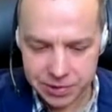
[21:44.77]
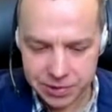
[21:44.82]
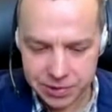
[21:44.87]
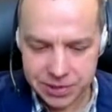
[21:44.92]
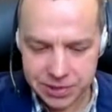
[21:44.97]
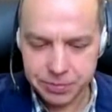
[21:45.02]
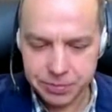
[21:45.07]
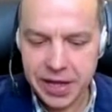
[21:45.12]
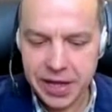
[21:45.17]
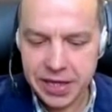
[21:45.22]

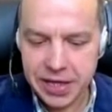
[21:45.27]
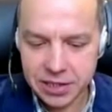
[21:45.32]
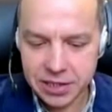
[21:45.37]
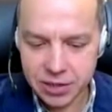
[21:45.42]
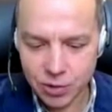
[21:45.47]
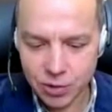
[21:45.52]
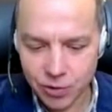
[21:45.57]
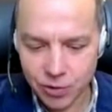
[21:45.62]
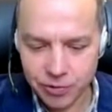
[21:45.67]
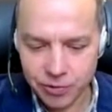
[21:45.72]

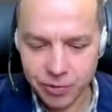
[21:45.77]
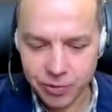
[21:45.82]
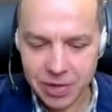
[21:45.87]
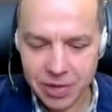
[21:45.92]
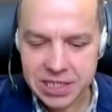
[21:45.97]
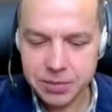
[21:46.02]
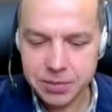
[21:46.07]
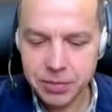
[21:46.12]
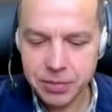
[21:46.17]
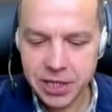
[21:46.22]
space of
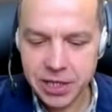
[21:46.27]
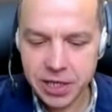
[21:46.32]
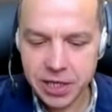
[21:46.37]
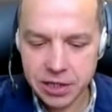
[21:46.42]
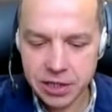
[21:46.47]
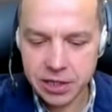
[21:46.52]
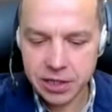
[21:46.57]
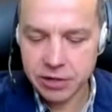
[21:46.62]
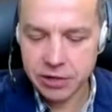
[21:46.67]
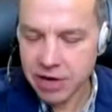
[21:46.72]
mass
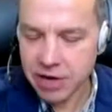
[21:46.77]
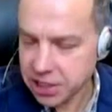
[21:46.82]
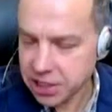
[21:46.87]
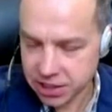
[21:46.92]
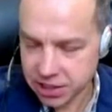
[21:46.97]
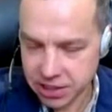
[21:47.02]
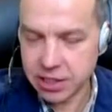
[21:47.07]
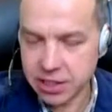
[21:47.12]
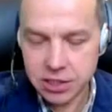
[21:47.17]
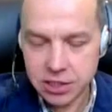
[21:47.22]
media than
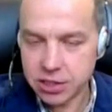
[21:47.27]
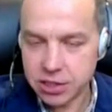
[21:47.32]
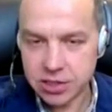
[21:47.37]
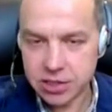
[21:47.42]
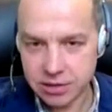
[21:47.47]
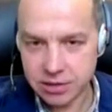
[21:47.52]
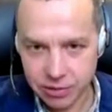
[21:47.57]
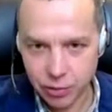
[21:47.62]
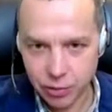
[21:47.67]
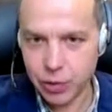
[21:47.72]
Russia.
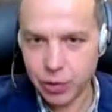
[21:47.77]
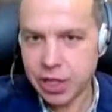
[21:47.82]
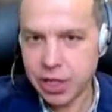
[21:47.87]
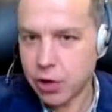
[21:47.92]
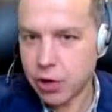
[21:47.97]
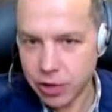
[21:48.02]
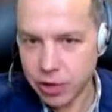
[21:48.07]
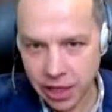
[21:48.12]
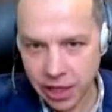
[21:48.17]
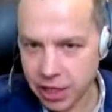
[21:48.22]
That's uh,
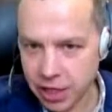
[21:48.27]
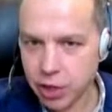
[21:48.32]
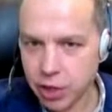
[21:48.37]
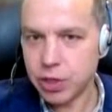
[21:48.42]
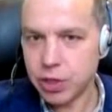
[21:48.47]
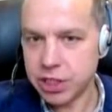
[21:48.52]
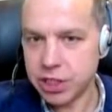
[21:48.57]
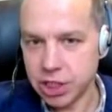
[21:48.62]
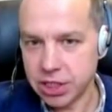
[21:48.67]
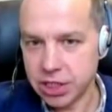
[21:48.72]
without any
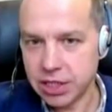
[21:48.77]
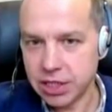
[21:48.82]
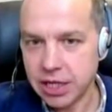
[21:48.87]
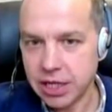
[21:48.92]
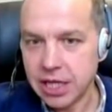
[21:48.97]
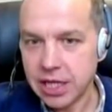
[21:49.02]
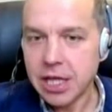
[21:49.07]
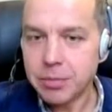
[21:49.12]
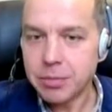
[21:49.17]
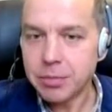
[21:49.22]
question.
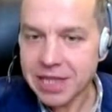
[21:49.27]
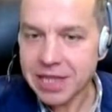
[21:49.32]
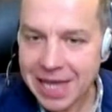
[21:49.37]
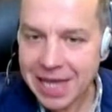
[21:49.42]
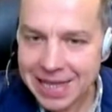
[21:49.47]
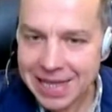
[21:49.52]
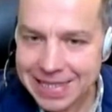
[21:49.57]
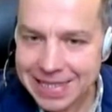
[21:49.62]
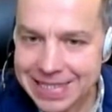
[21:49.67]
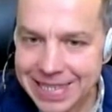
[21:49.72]

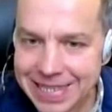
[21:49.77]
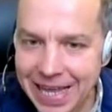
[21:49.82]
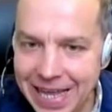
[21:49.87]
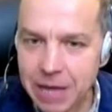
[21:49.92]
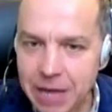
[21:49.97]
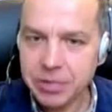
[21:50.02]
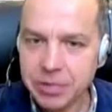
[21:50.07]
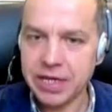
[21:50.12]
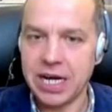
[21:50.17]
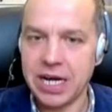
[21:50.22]
But at the
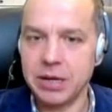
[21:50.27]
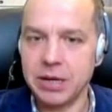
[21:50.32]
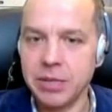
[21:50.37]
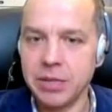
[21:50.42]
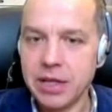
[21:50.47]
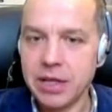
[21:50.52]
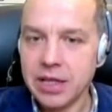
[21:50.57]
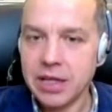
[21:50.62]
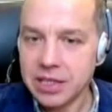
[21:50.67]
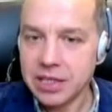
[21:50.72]
same
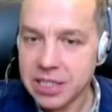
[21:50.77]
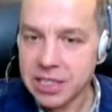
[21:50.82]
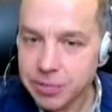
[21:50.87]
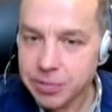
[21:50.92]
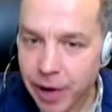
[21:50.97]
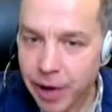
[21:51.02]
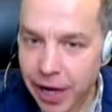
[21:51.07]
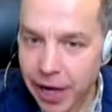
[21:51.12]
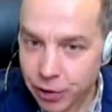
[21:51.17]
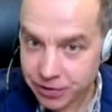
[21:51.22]
time,
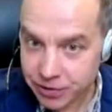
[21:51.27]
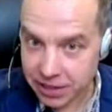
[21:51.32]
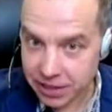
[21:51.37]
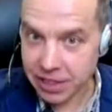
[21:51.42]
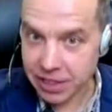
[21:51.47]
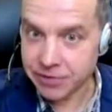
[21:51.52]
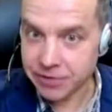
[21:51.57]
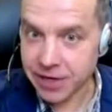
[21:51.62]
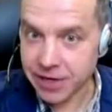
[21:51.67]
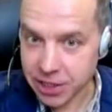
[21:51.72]
despite of
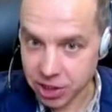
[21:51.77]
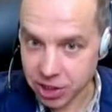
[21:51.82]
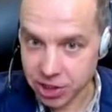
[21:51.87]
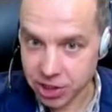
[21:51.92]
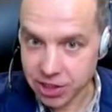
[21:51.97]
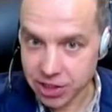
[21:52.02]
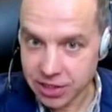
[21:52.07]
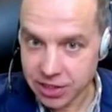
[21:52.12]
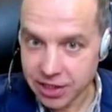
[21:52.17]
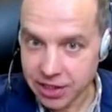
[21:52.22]
that
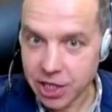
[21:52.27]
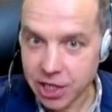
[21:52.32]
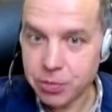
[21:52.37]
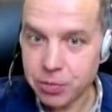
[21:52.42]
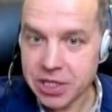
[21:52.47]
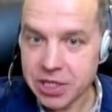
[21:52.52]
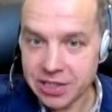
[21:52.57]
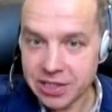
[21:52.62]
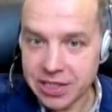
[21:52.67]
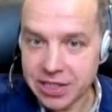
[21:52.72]
advantage,
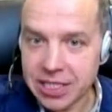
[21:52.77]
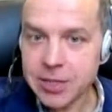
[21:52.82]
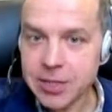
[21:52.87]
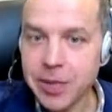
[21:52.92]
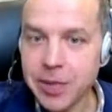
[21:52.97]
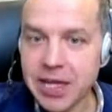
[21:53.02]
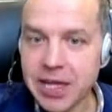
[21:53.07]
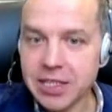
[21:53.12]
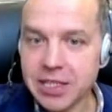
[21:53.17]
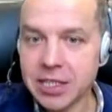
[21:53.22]
it means that
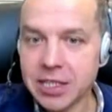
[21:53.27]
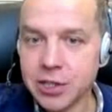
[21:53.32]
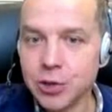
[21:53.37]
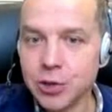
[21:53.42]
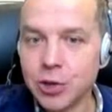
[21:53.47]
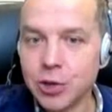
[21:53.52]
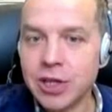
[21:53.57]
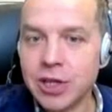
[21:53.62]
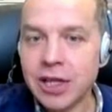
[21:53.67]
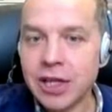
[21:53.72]
space
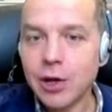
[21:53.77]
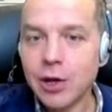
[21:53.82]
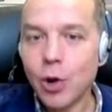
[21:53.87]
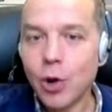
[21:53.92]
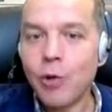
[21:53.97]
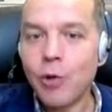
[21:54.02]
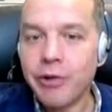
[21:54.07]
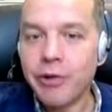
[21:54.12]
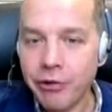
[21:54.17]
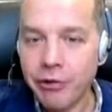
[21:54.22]
is not
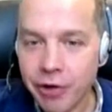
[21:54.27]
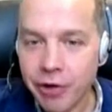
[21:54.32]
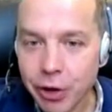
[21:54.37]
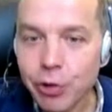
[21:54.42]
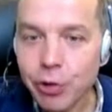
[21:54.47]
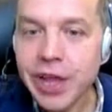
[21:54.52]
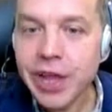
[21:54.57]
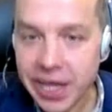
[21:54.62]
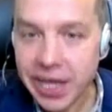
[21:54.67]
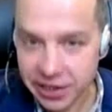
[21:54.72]

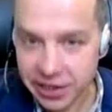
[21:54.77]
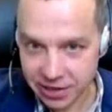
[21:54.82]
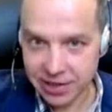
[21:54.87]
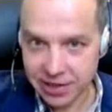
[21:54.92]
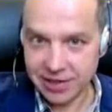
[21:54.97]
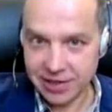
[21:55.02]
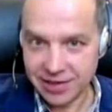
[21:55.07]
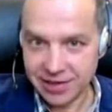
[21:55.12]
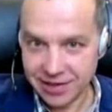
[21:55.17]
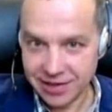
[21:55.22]
over-regulated